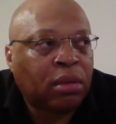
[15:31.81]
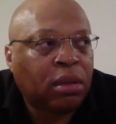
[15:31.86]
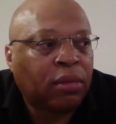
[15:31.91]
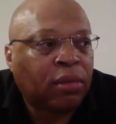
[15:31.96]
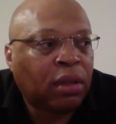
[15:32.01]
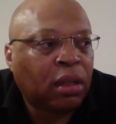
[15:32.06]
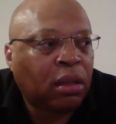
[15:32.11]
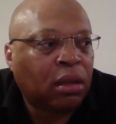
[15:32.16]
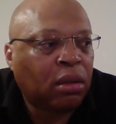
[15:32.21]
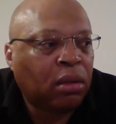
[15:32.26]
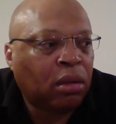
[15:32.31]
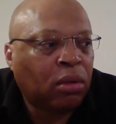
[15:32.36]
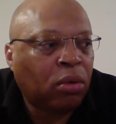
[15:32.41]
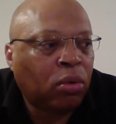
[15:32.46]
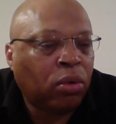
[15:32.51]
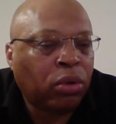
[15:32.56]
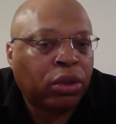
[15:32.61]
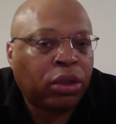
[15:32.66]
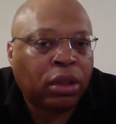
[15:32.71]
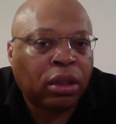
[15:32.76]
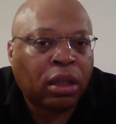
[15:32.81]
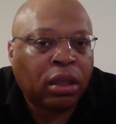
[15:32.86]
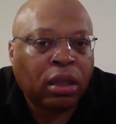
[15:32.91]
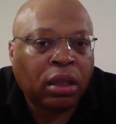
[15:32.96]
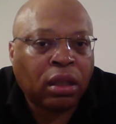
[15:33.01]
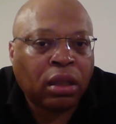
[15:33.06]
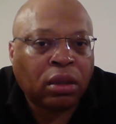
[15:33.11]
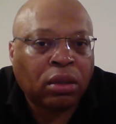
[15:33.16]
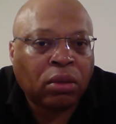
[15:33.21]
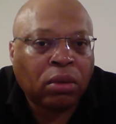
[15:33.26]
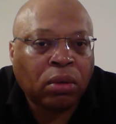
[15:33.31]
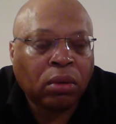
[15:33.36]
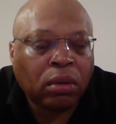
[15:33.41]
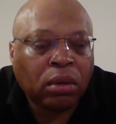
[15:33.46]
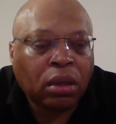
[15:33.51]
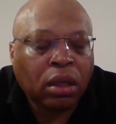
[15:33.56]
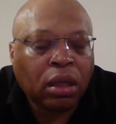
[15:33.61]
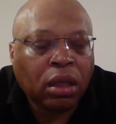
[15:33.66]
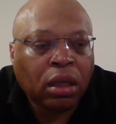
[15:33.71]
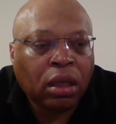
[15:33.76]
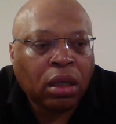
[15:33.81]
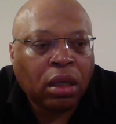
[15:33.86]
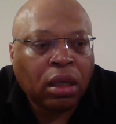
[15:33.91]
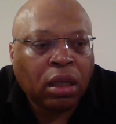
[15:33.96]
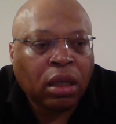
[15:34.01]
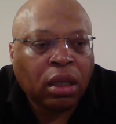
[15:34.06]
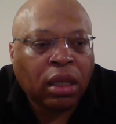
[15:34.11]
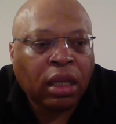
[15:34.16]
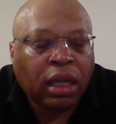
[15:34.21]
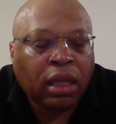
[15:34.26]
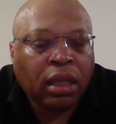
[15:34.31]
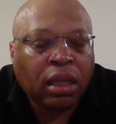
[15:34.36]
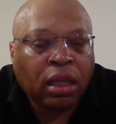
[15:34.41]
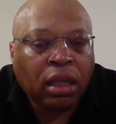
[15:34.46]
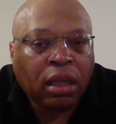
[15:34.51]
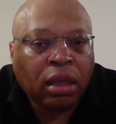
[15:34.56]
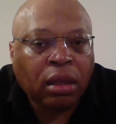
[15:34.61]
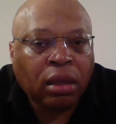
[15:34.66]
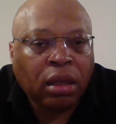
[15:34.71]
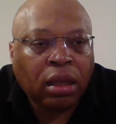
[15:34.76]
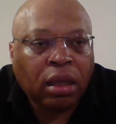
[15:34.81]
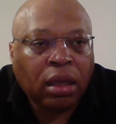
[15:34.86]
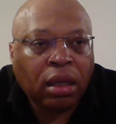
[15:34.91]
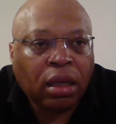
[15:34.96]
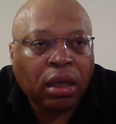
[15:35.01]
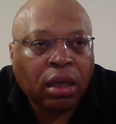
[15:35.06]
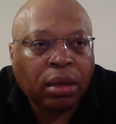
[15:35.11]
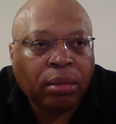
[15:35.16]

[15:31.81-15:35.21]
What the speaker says: I think Orchard, I think it's called, that the